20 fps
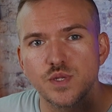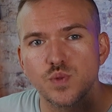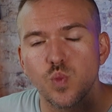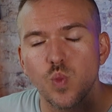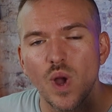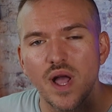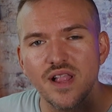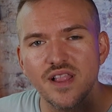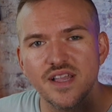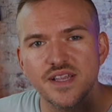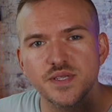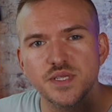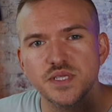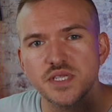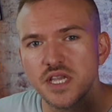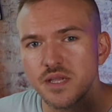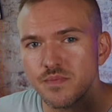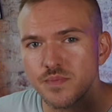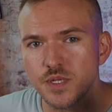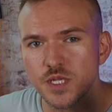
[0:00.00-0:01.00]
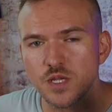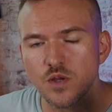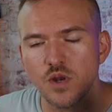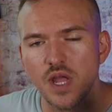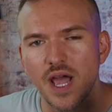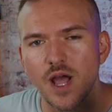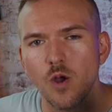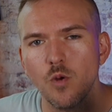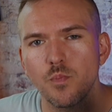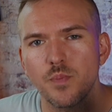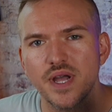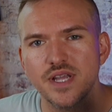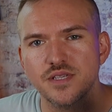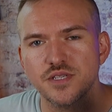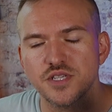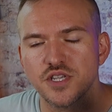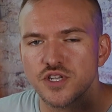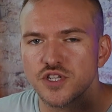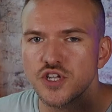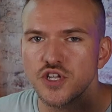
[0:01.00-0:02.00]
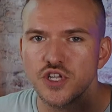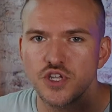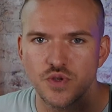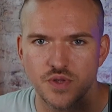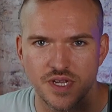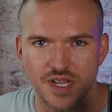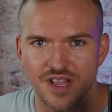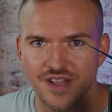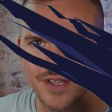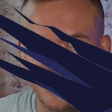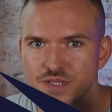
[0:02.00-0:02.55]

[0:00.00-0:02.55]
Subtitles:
as well as tips on how best to utilize